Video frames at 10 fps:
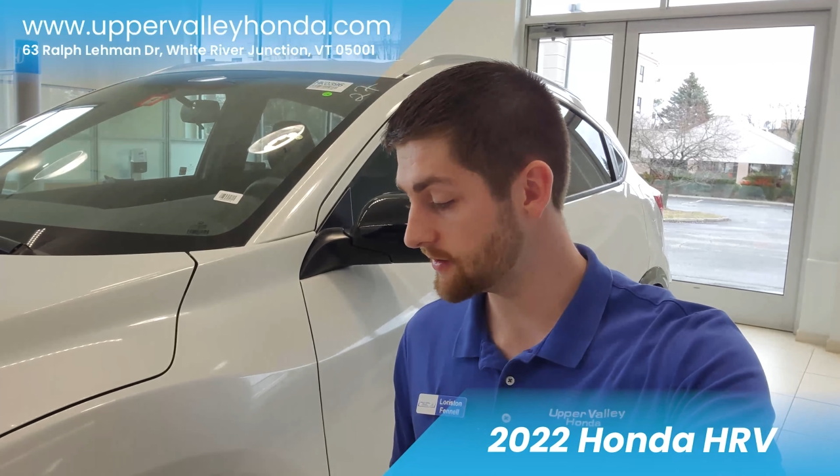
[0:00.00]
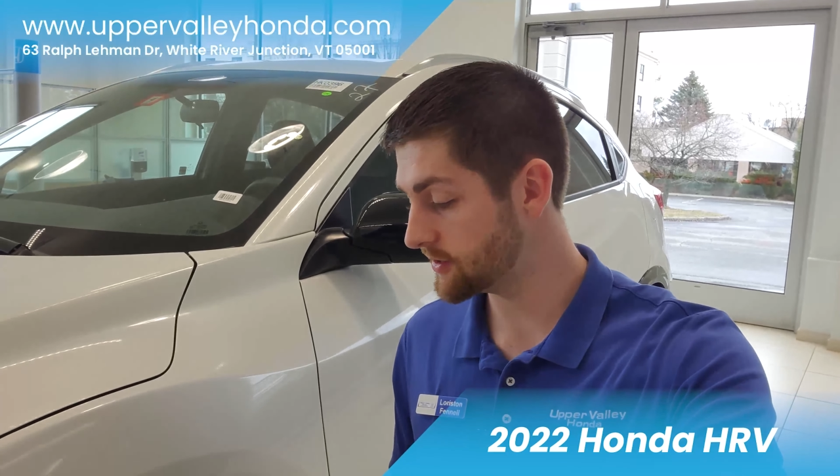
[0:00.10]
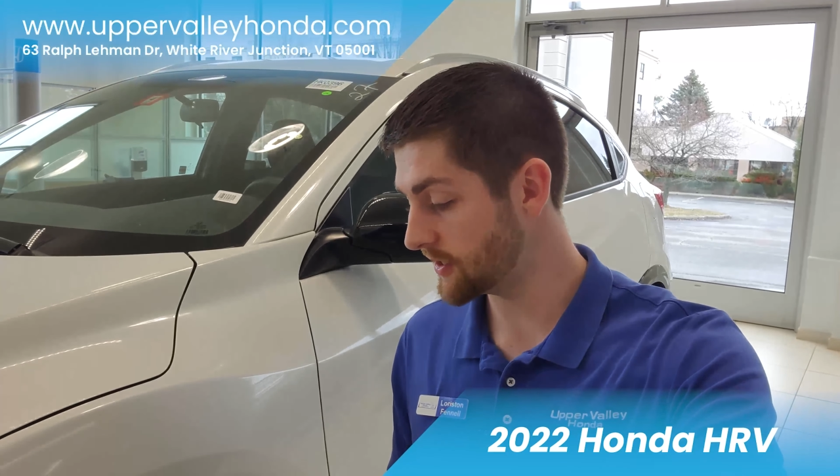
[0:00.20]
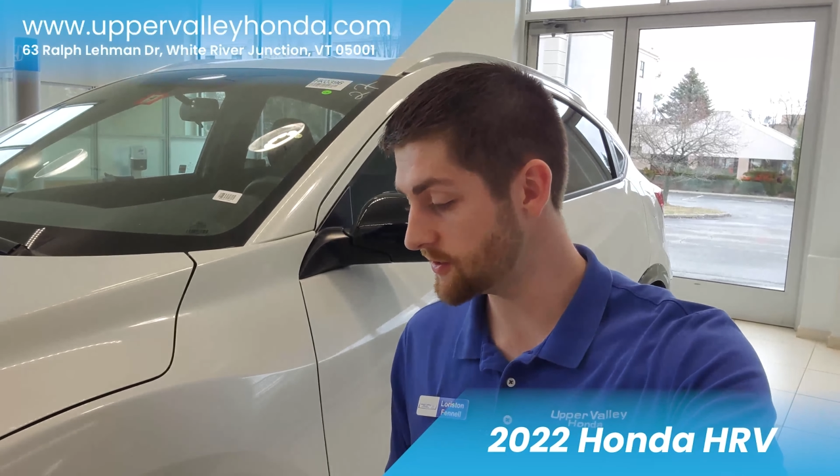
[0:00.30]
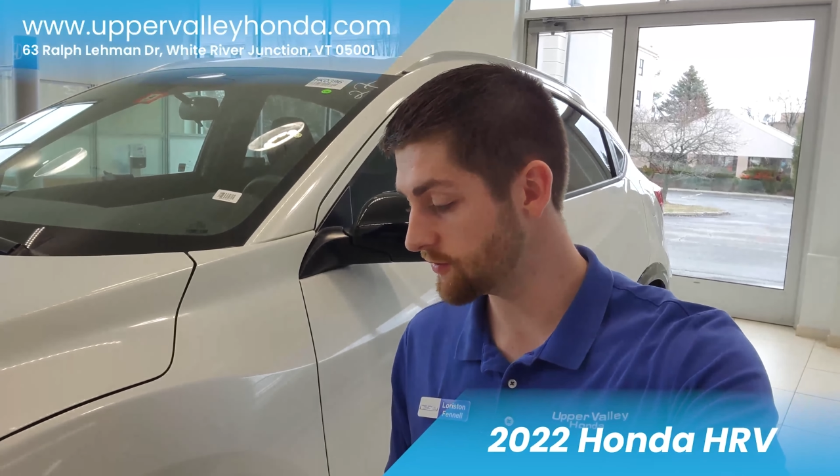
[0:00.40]

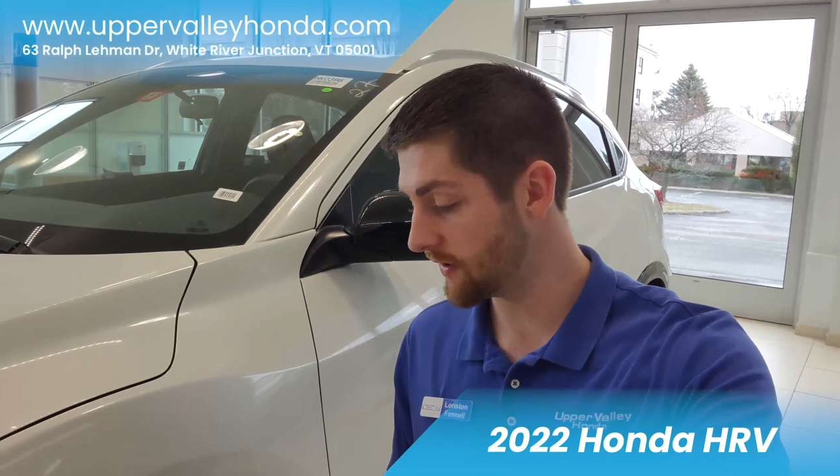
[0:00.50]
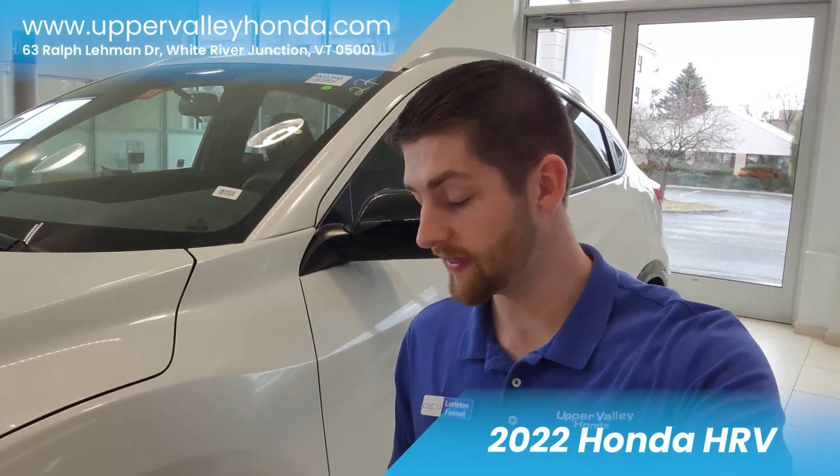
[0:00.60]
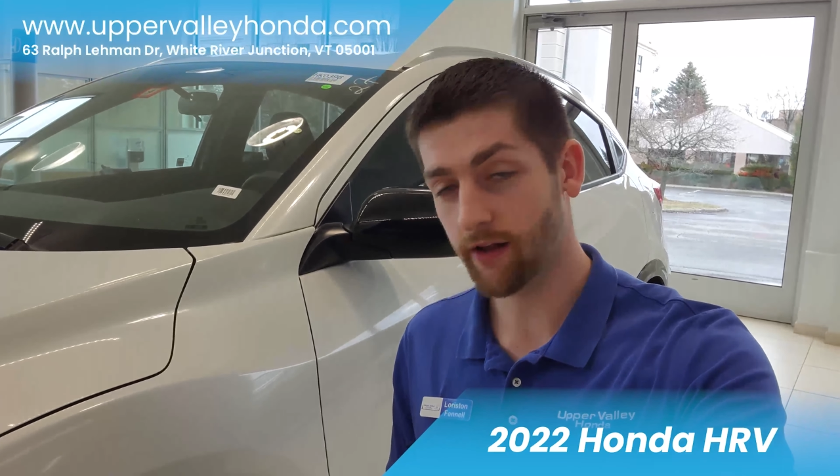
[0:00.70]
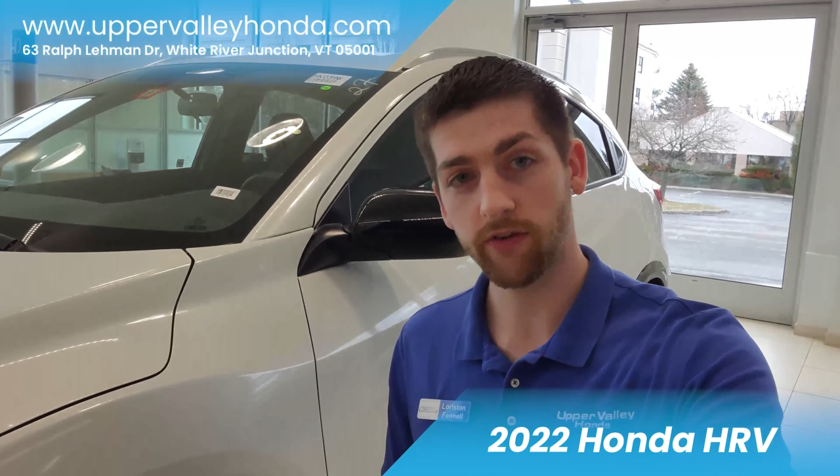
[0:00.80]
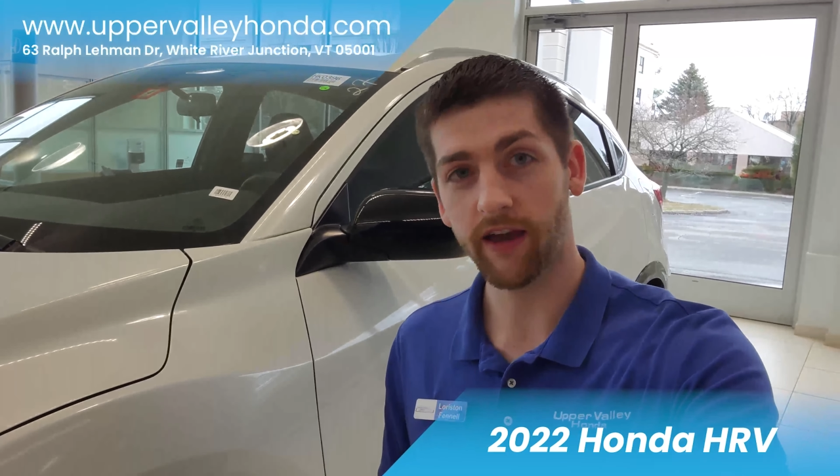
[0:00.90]
touches around
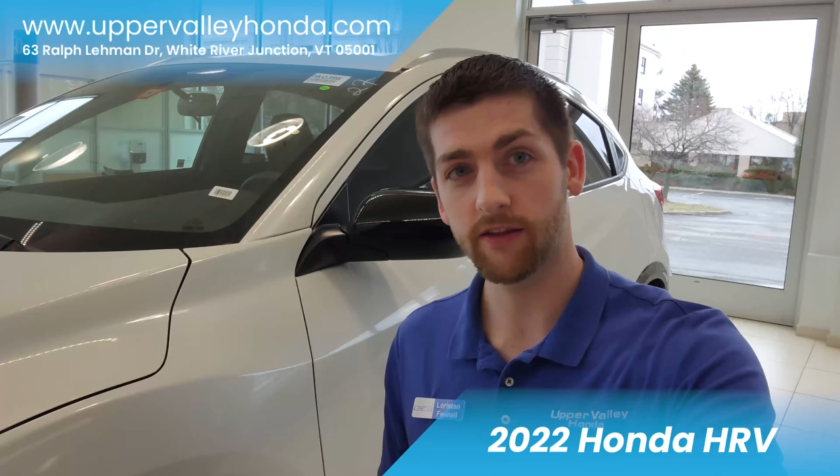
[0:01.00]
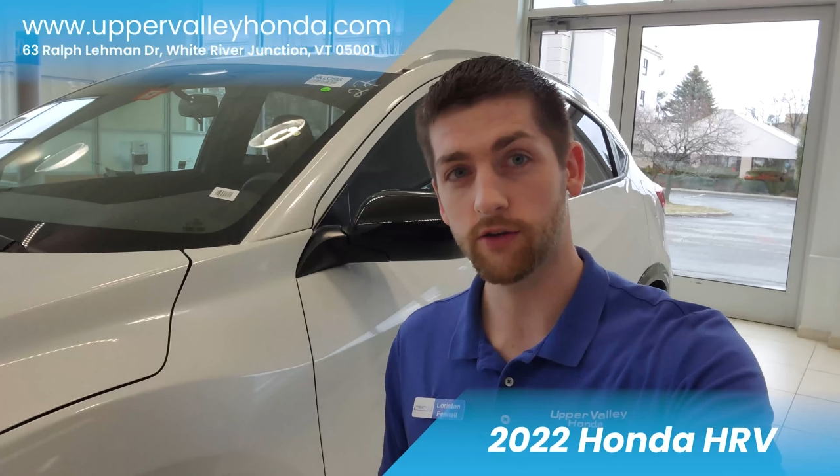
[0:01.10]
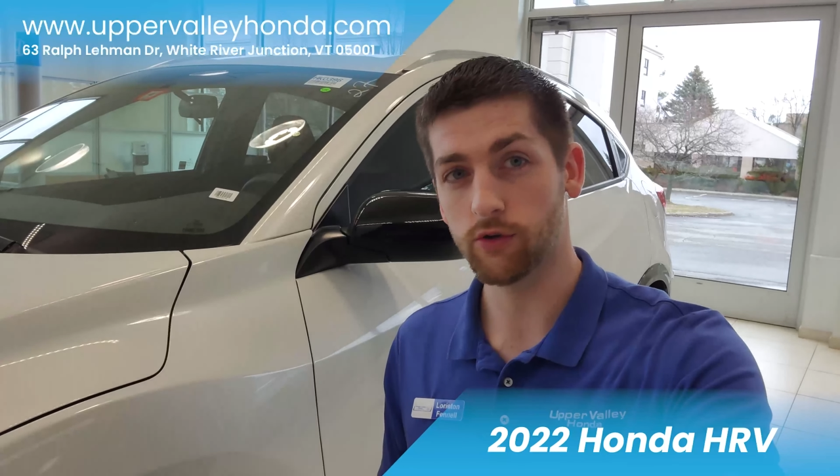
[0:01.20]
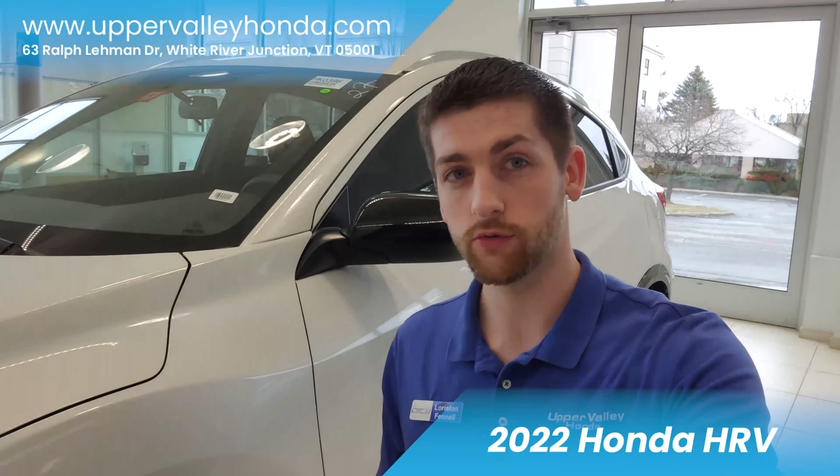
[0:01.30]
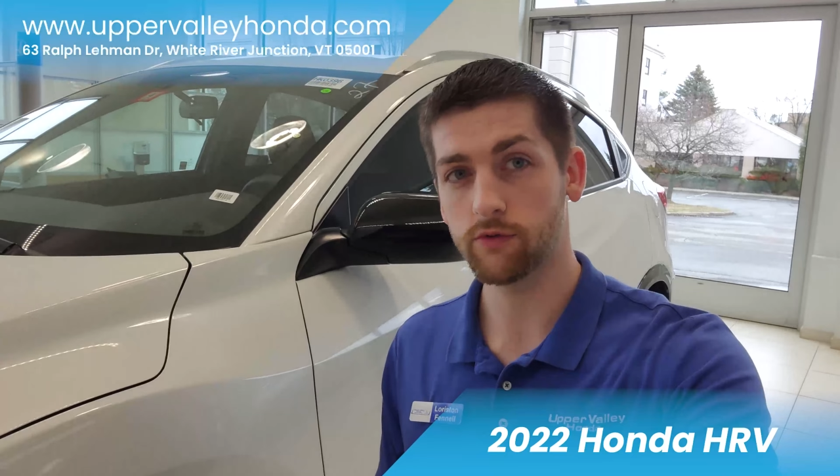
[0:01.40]
the outside to
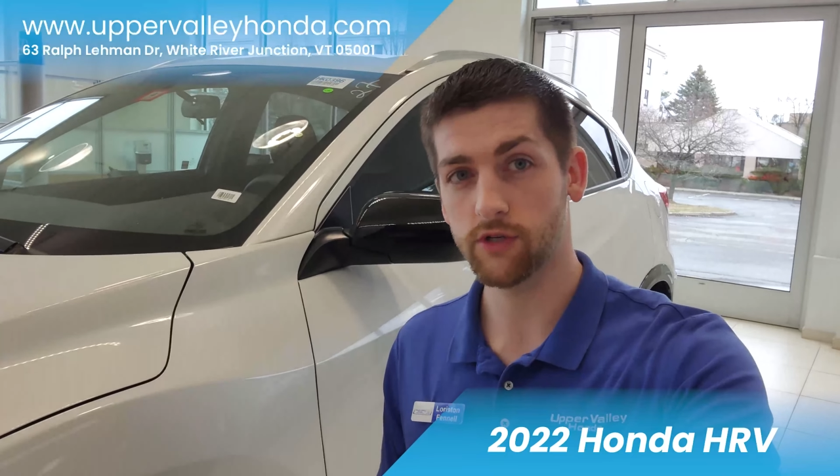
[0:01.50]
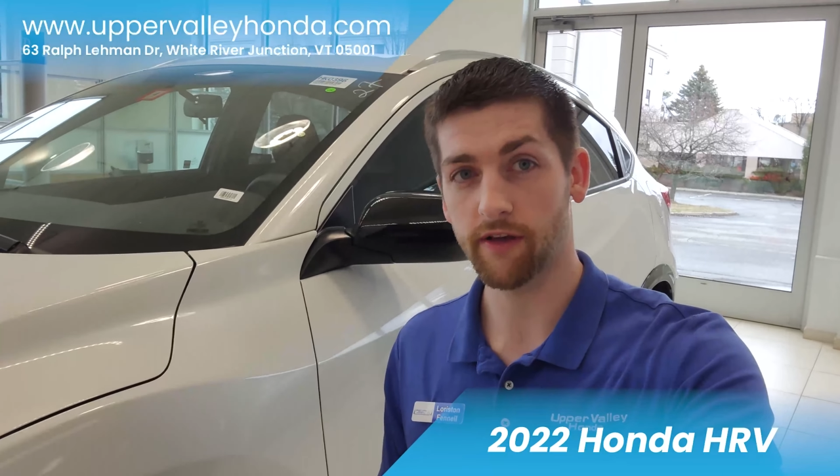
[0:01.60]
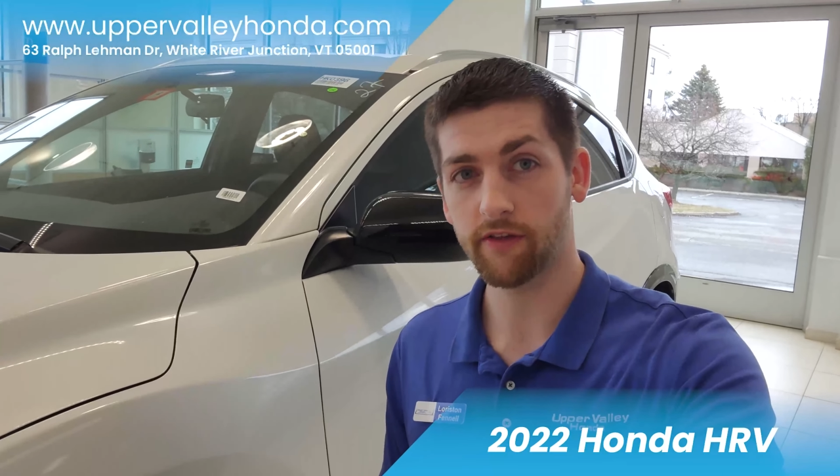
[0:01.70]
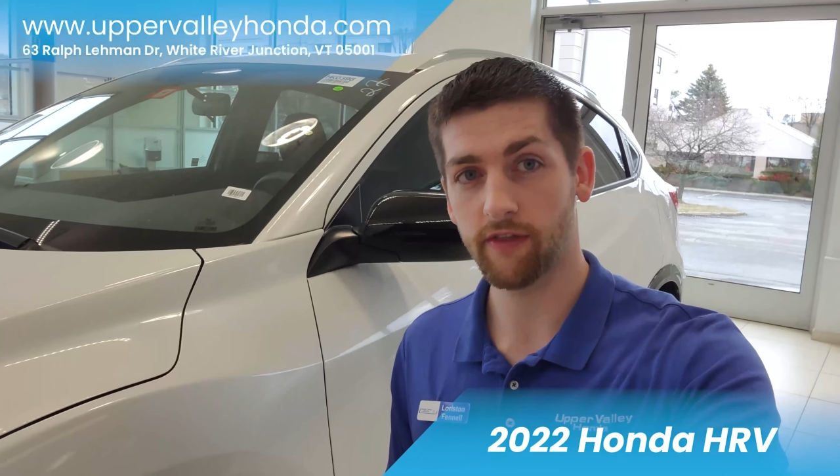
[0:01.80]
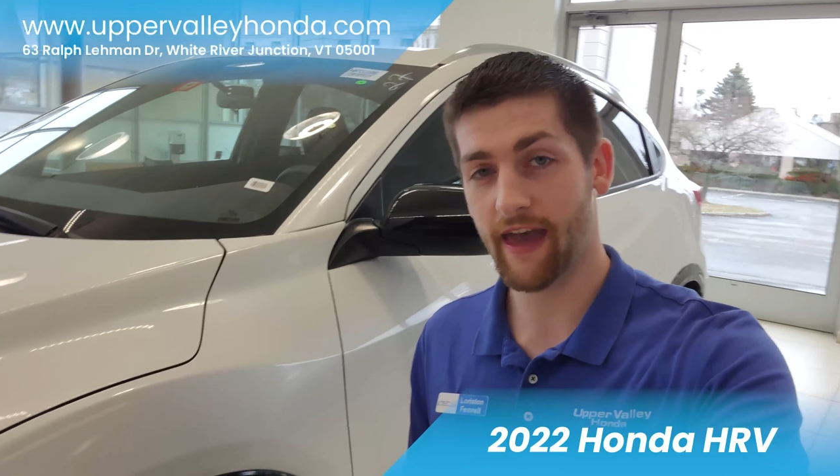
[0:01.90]
do
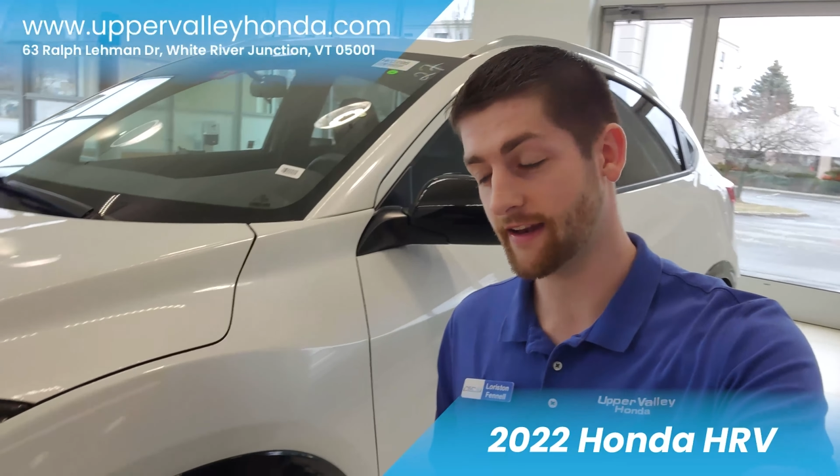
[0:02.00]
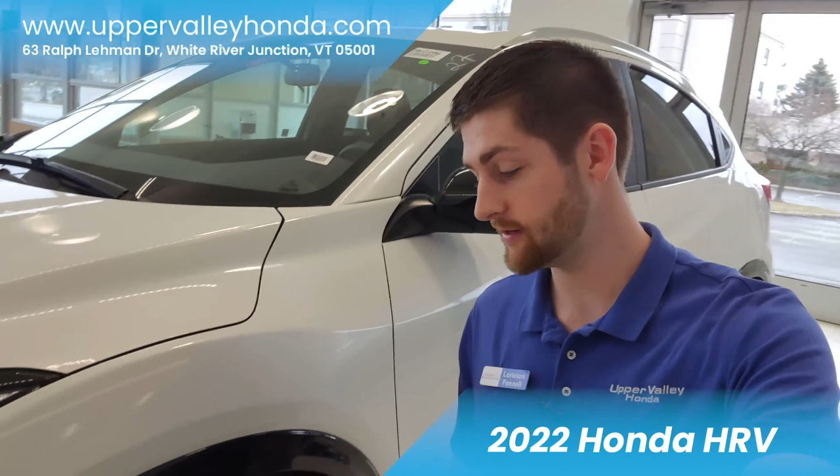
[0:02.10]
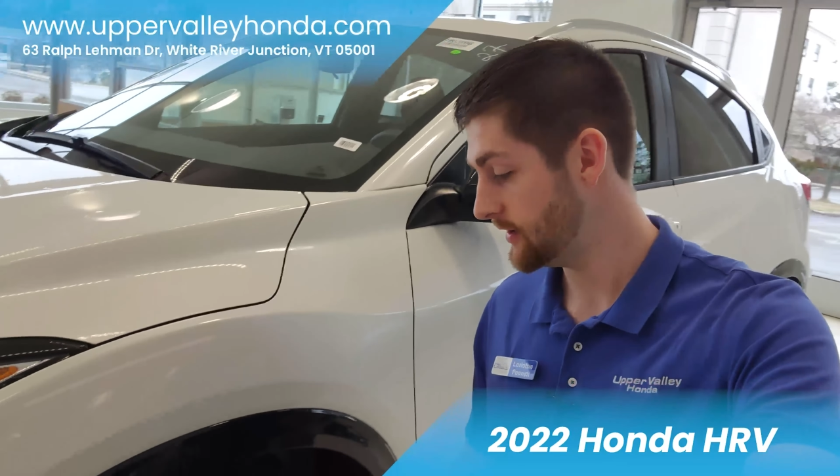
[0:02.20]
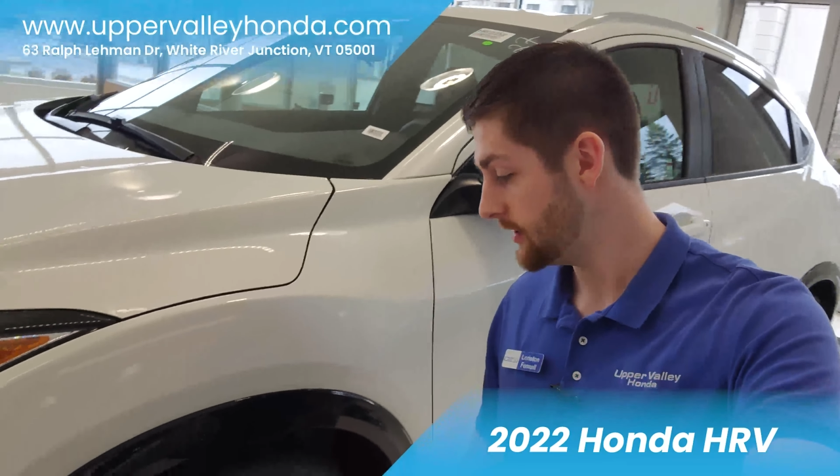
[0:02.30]
just that.